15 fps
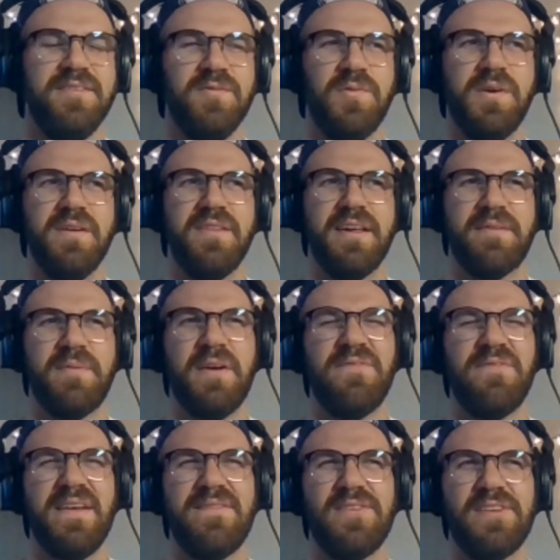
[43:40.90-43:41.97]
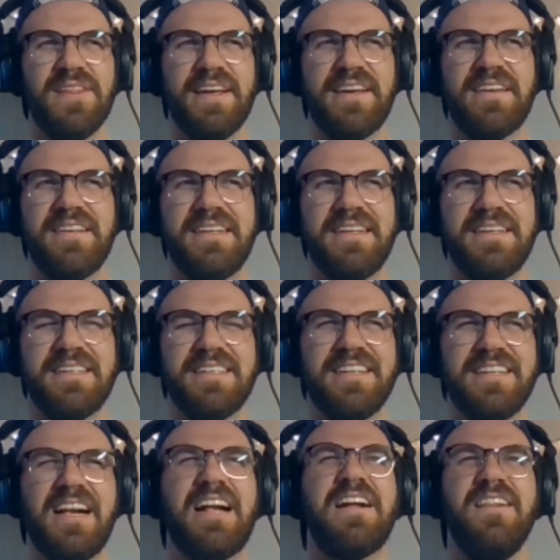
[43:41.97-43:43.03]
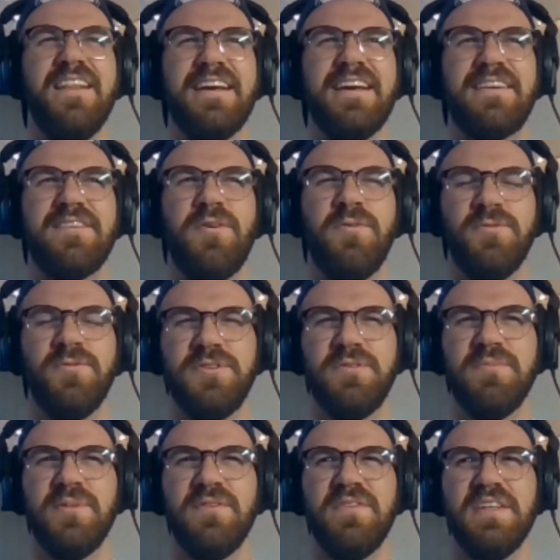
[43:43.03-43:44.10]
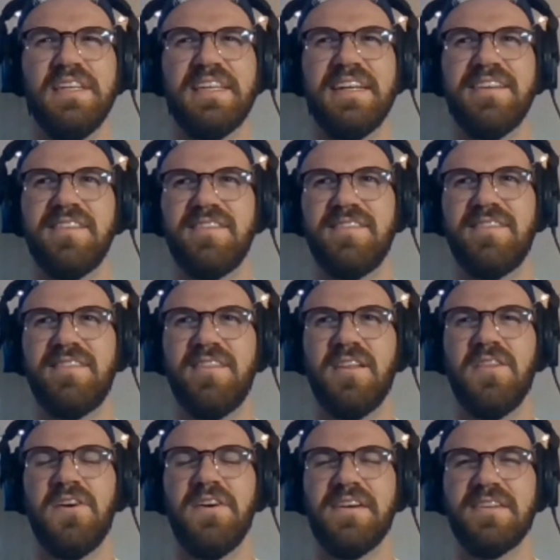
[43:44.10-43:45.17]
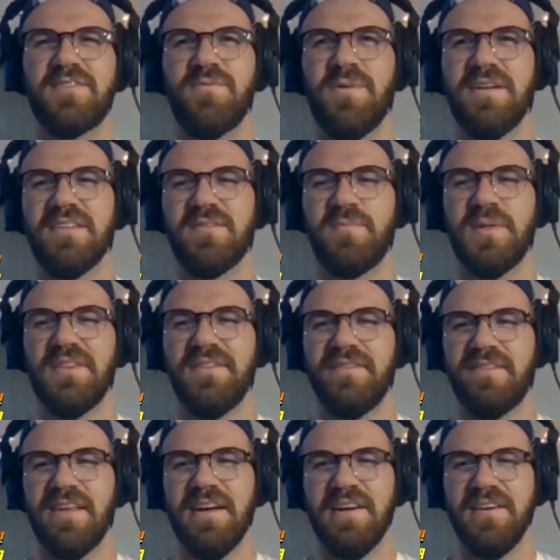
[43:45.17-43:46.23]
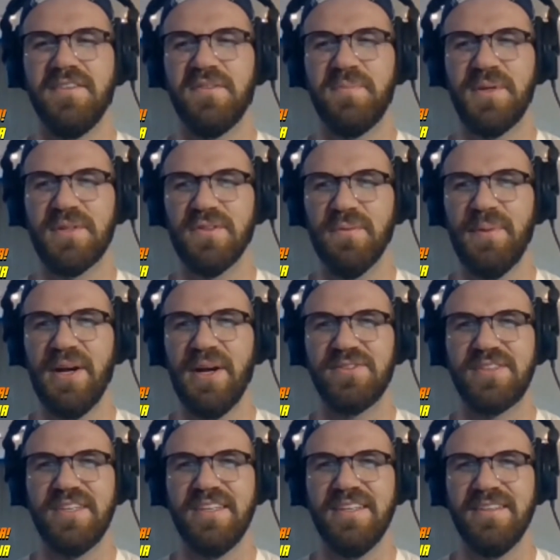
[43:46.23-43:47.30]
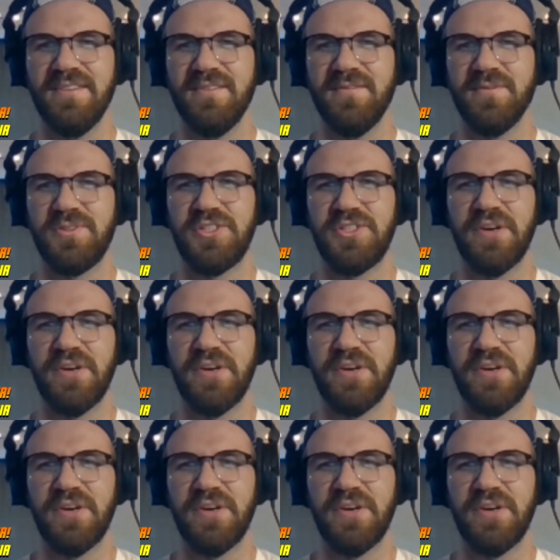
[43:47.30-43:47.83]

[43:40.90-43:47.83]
What like my favorite like older movie? I guess the longest one has been The Big Lebowski with